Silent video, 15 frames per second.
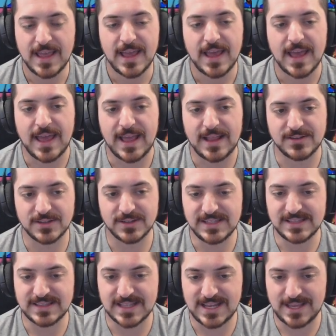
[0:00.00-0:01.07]
and
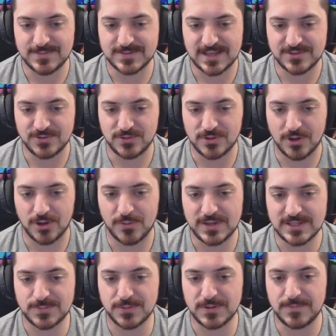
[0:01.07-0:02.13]
delete the names as you go.
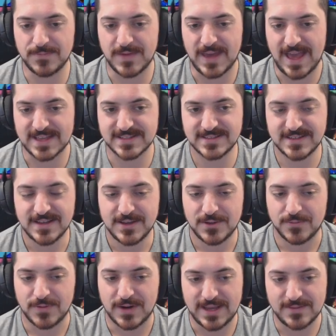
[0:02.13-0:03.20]
It's pretty fast,
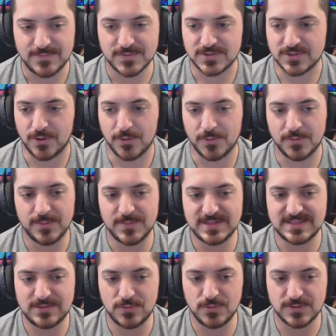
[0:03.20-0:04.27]
right? So let me
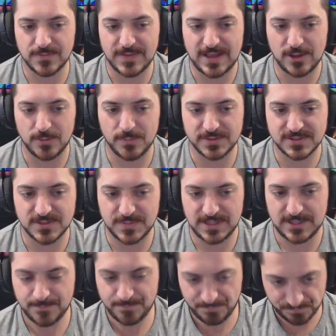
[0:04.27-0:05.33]
see who's available to
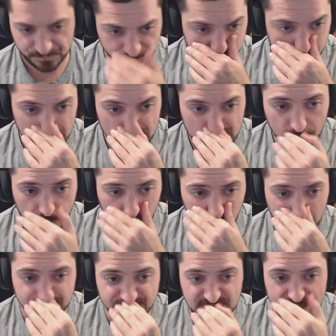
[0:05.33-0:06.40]
me.
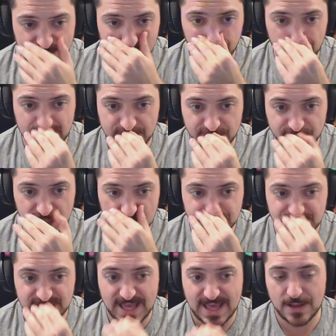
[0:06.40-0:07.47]
We have Jaden Reed,
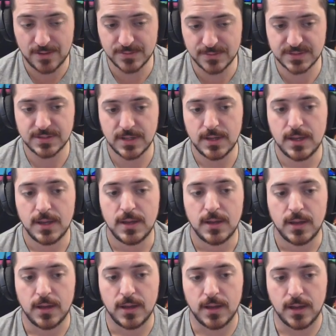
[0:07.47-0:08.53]
Josh Downs.
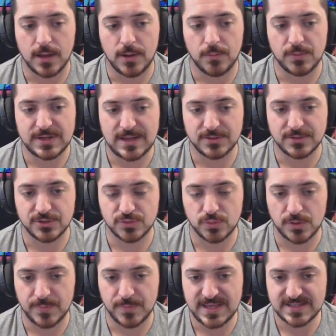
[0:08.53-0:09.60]
We're down to
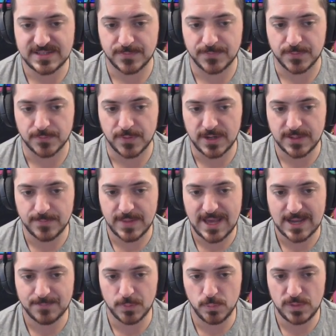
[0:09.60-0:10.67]
Jordan Mason for running
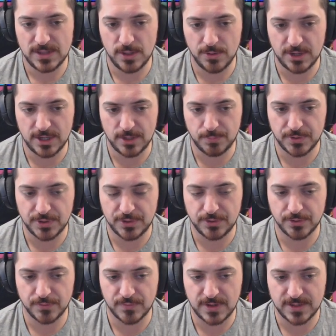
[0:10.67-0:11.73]
back, but we loaded up pretty
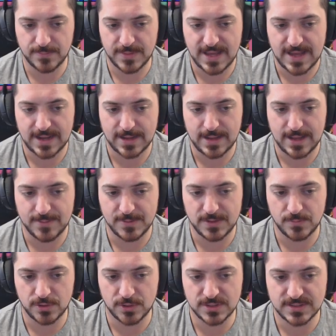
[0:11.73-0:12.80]
good at running back. I
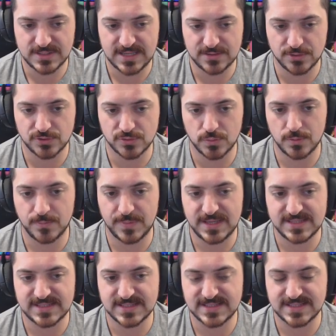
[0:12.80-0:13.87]
mean, we could take the Jordan
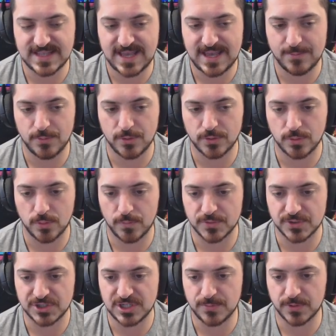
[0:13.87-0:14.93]
Mason stab or go
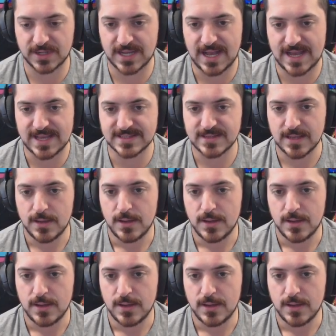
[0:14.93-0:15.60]
for cheaper guys.